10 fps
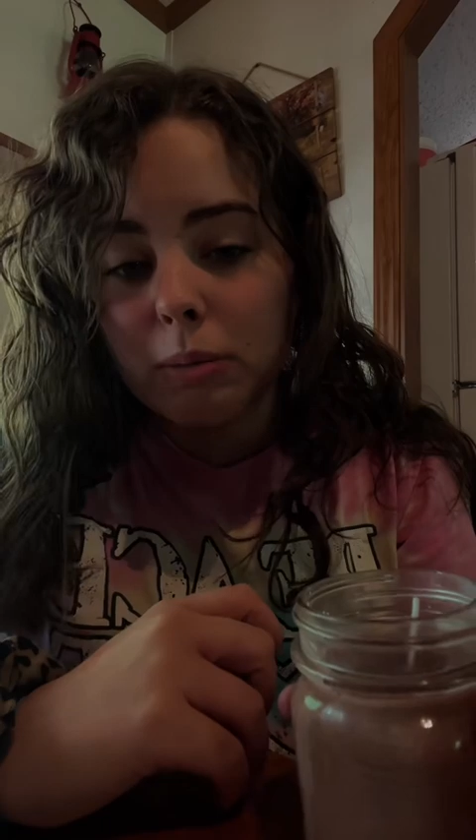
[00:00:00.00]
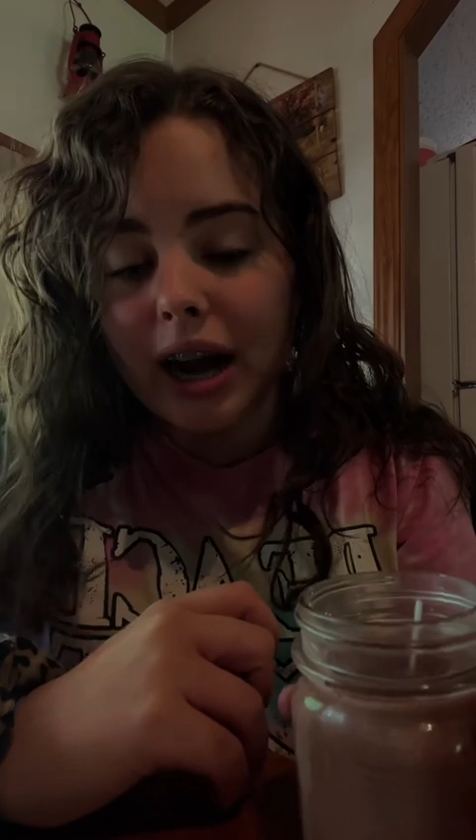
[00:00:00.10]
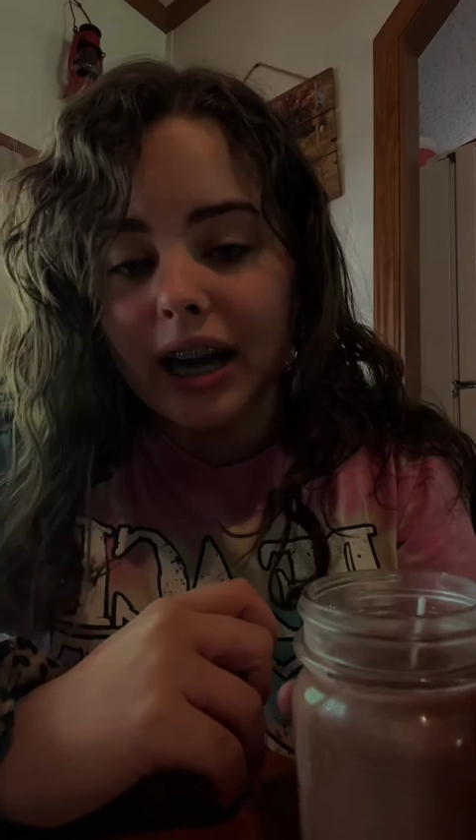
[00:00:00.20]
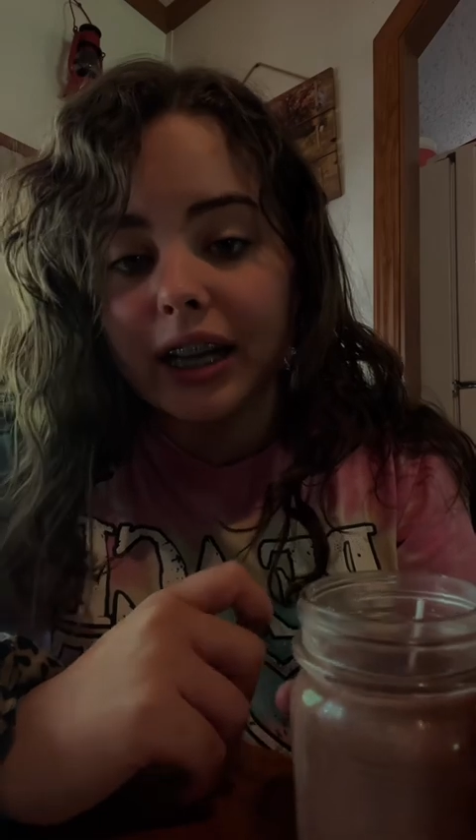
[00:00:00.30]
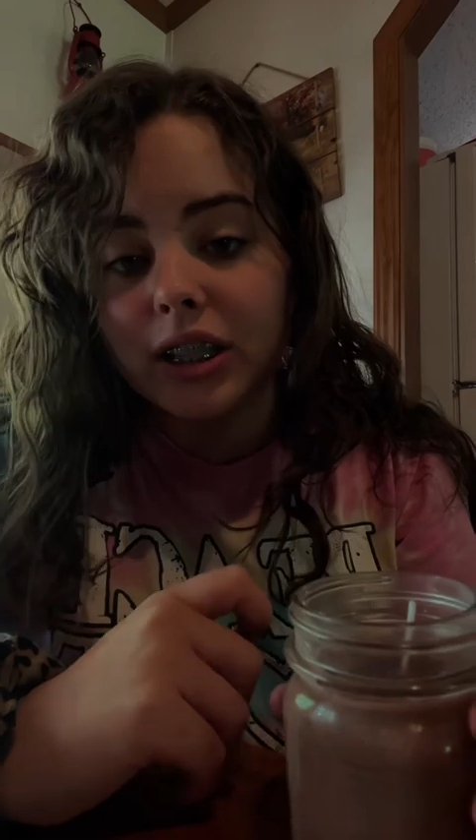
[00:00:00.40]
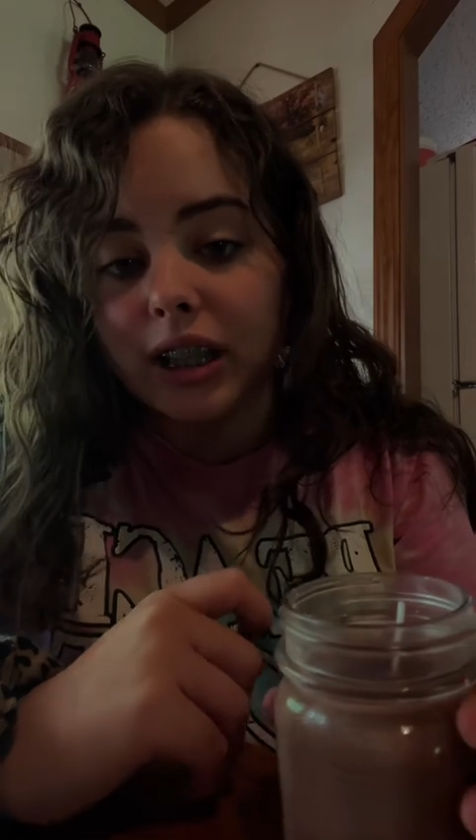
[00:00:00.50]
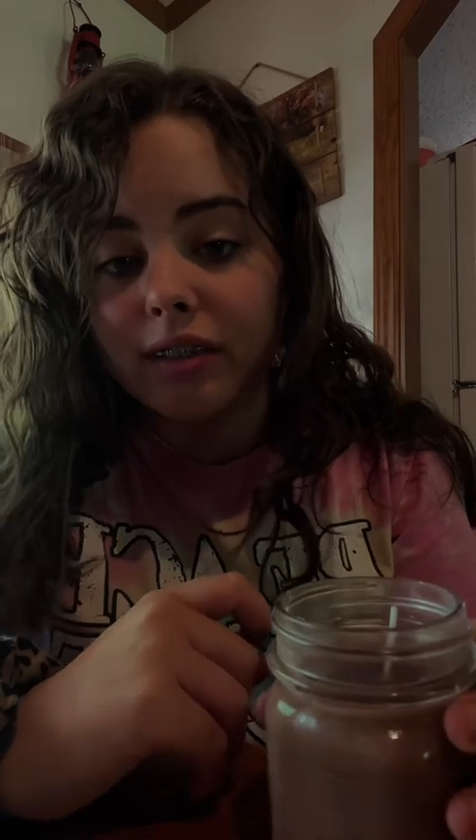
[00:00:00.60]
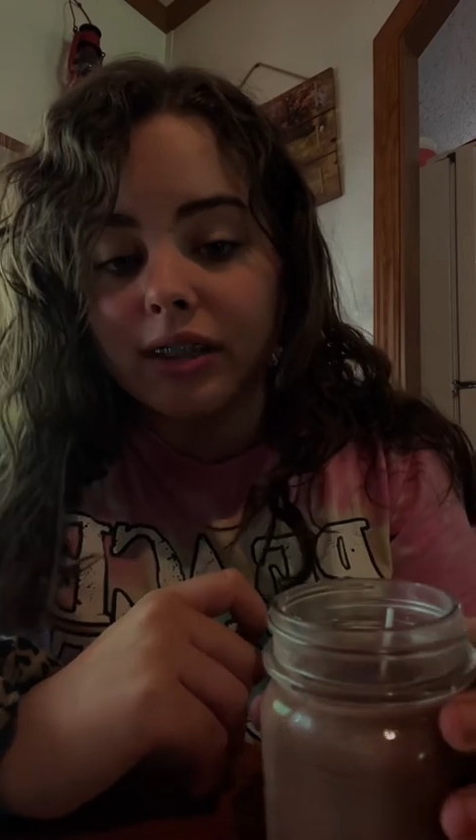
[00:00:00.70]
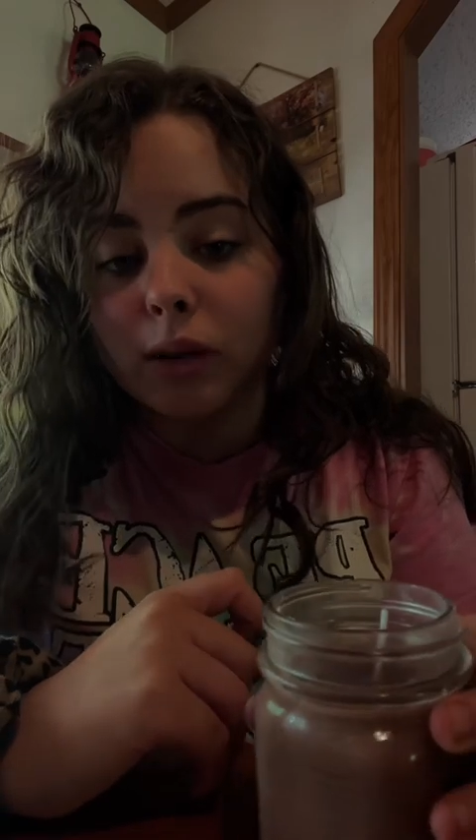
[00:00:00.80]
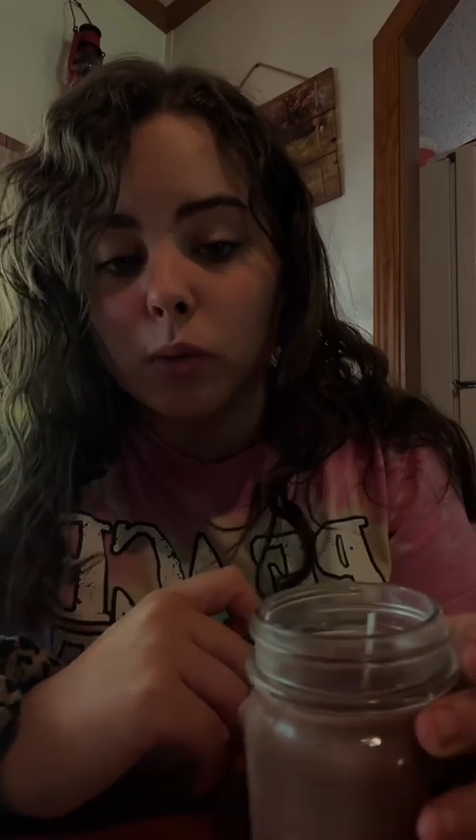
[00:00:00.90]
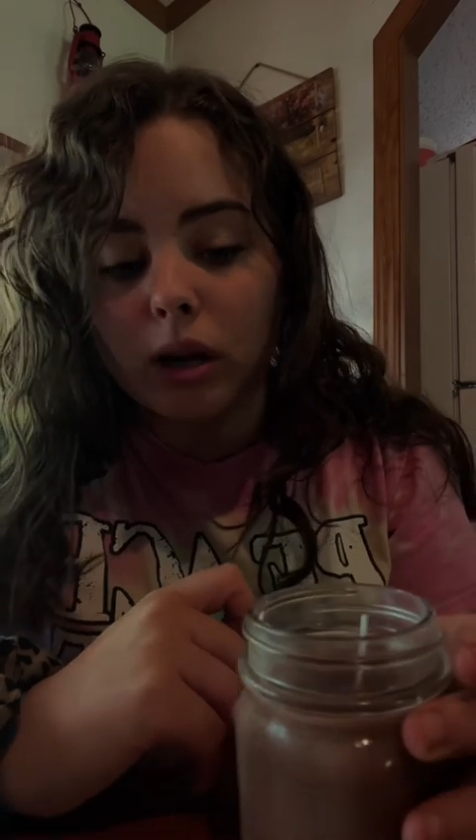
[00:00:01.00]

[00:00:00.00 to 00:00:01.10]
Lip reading: I definitely want to